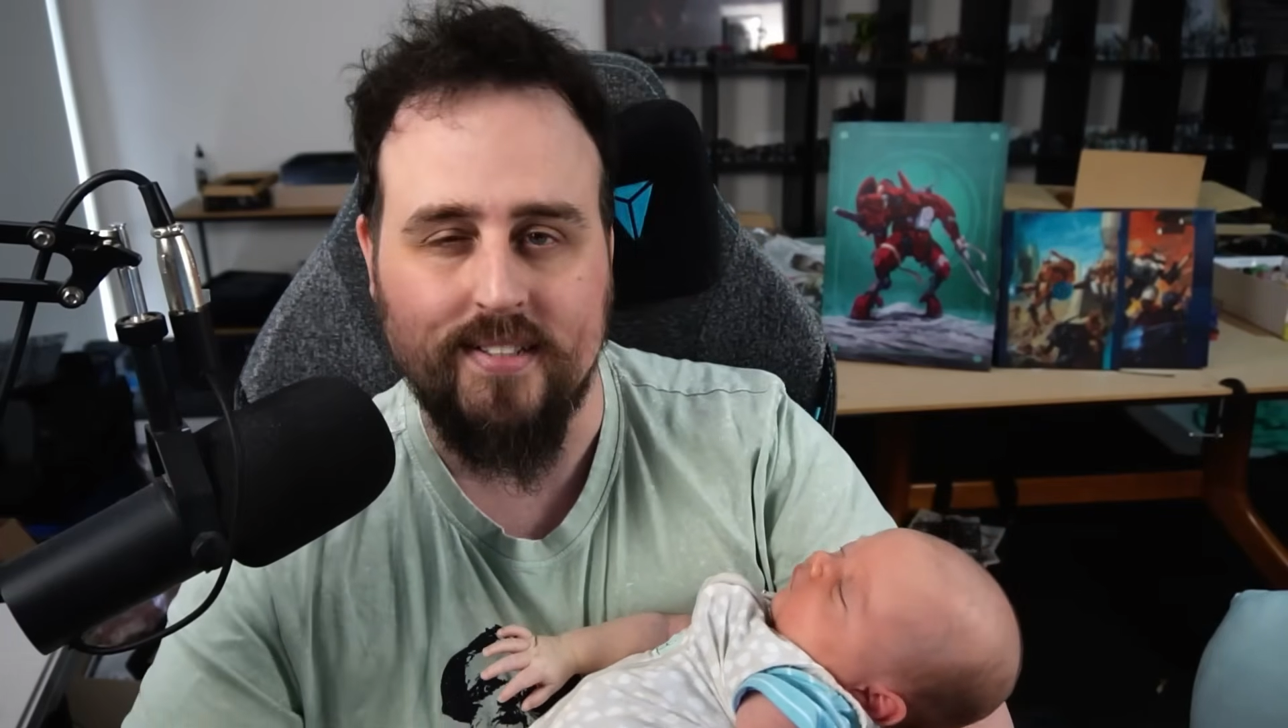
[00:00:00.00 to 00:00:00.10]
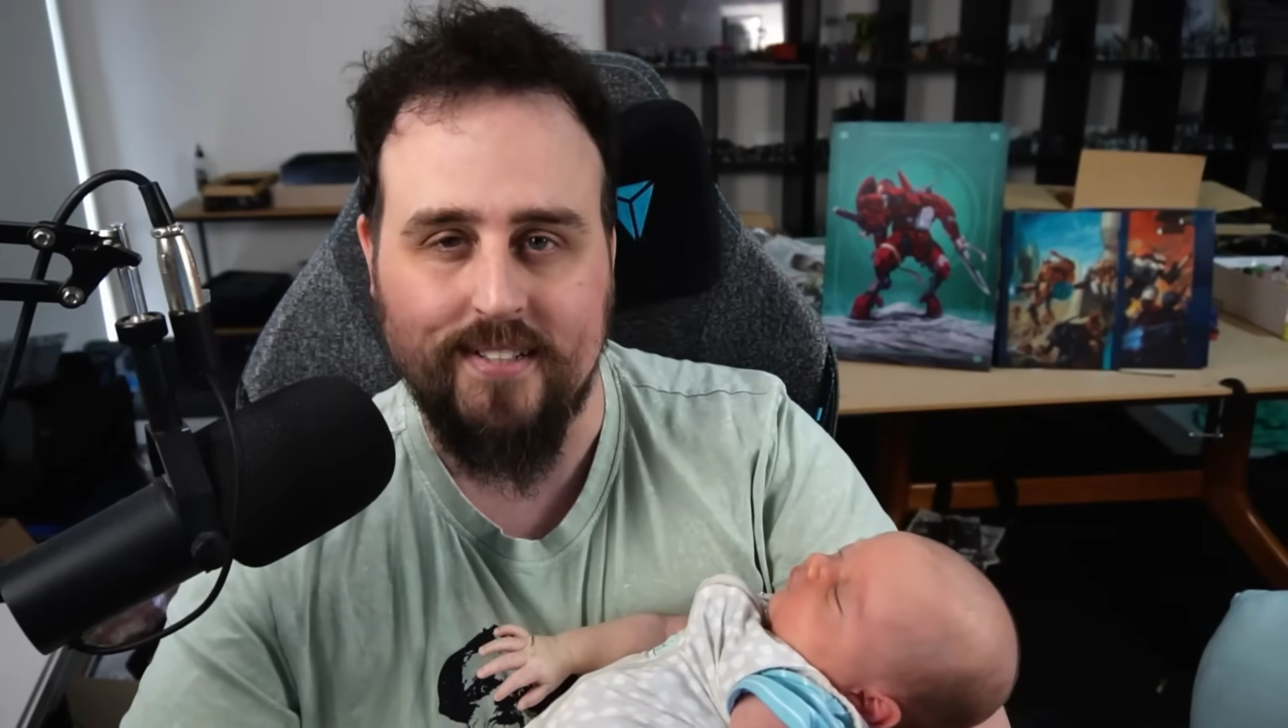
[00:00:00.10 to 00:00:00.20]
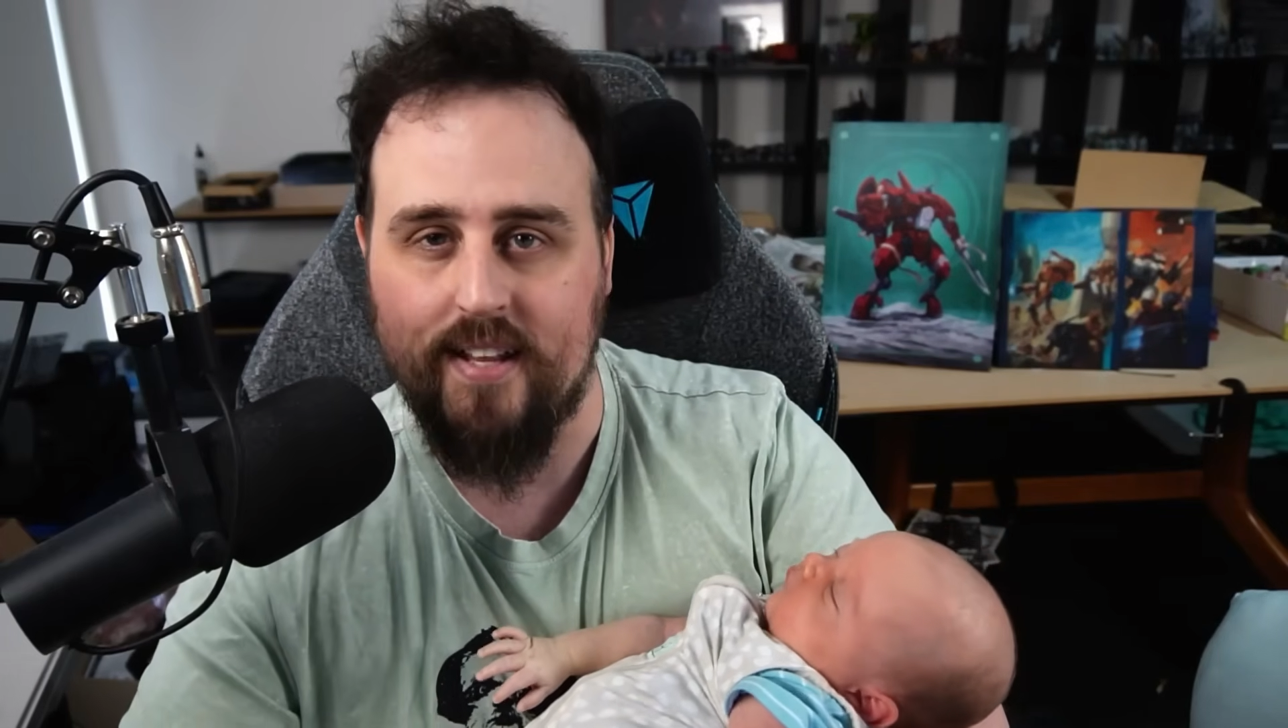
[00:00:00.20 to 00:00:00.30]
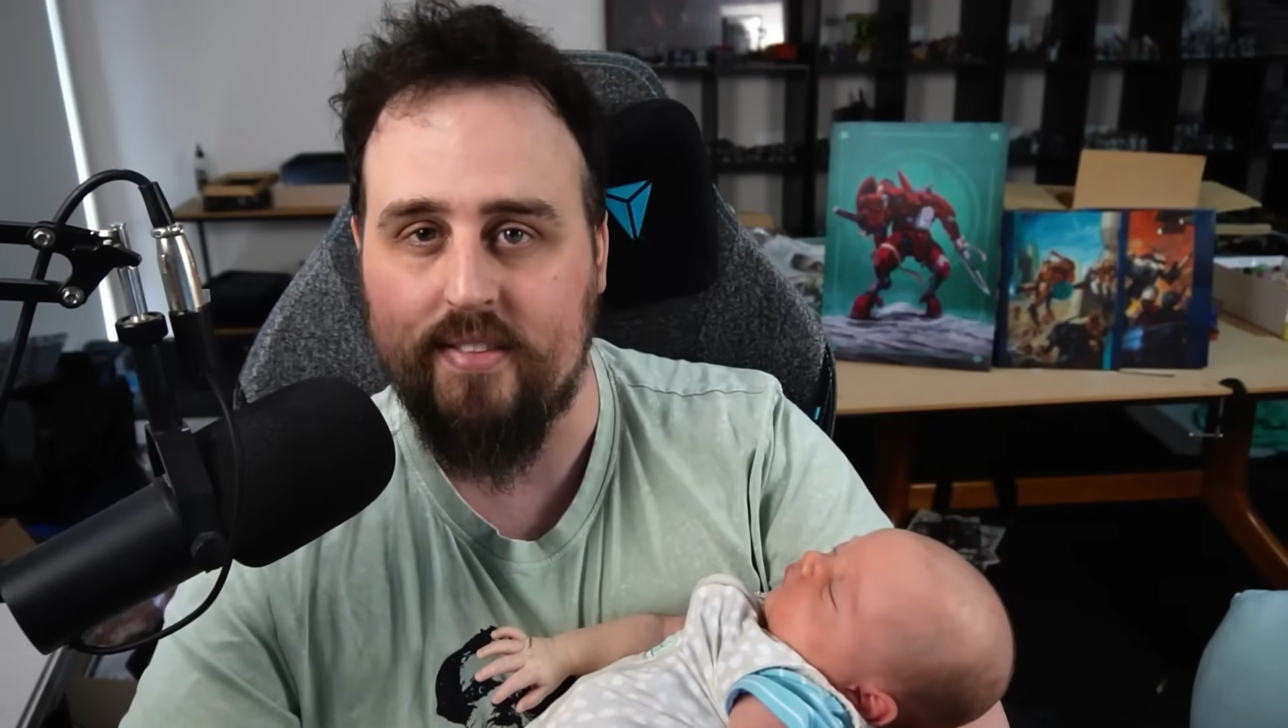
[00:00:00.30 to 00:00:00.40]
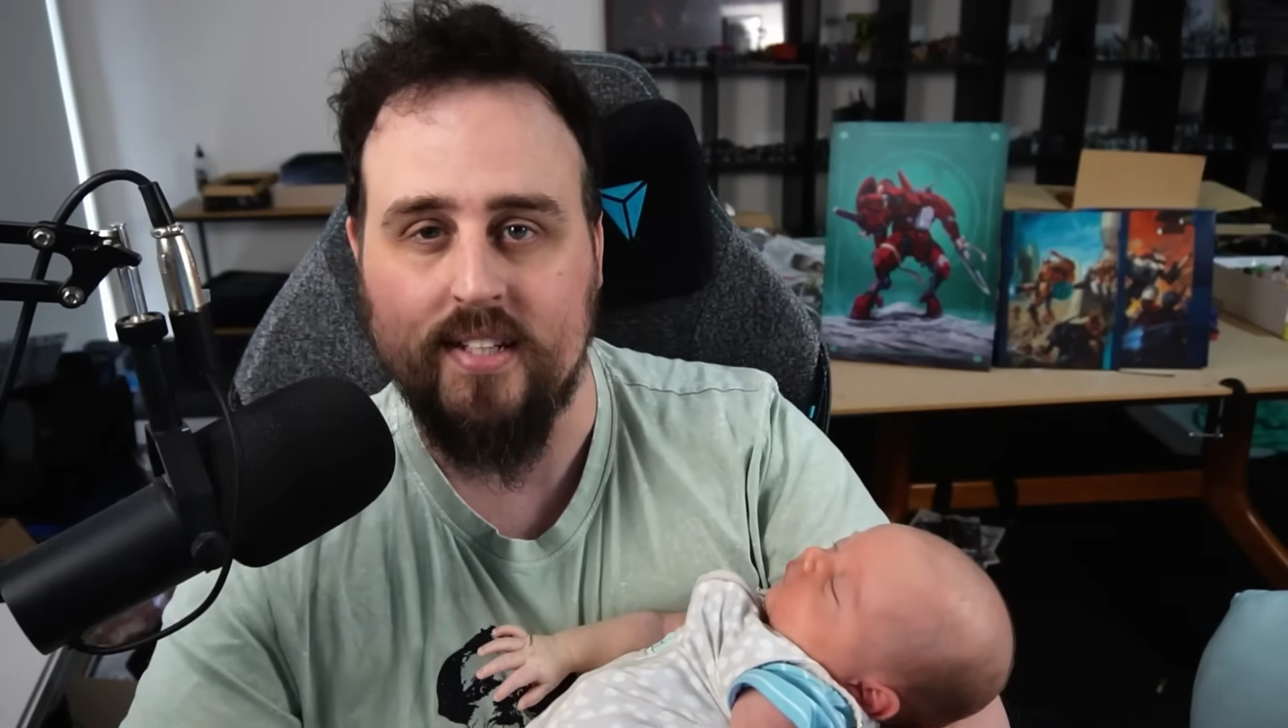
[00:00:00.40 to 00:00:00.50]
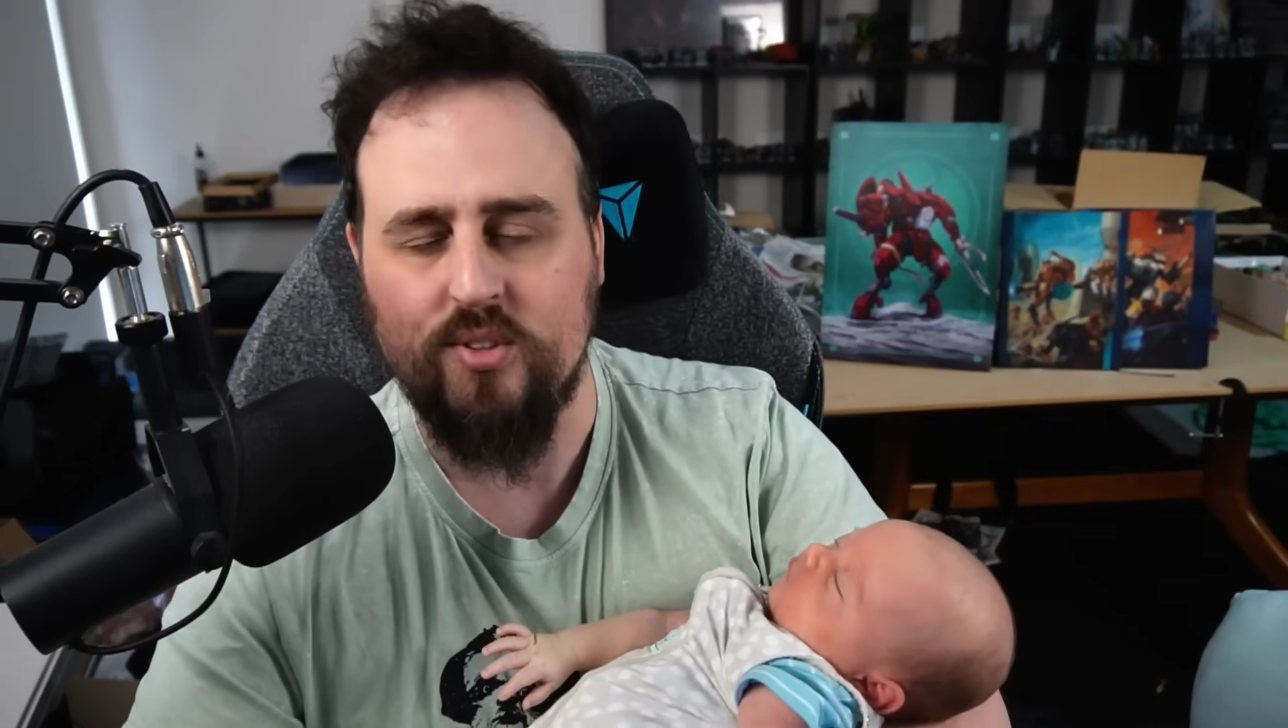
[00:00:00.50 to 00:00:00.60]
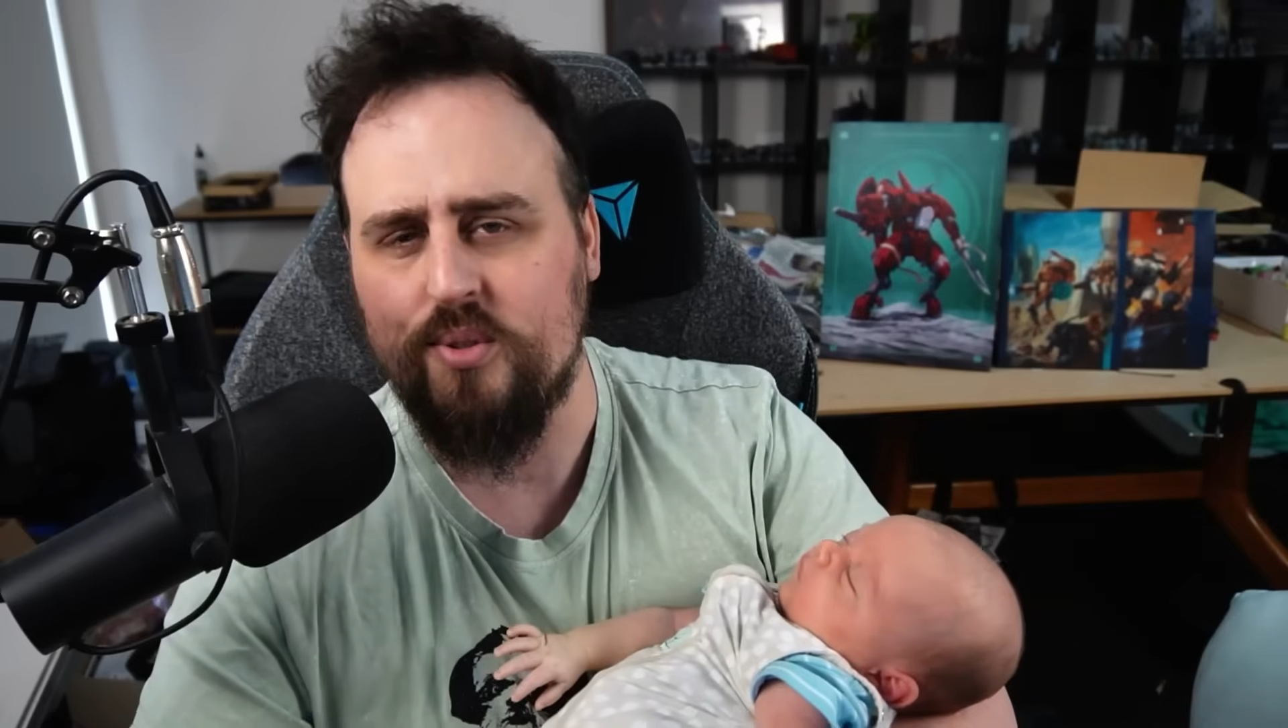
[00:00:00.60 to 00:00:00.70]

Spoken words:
internet things,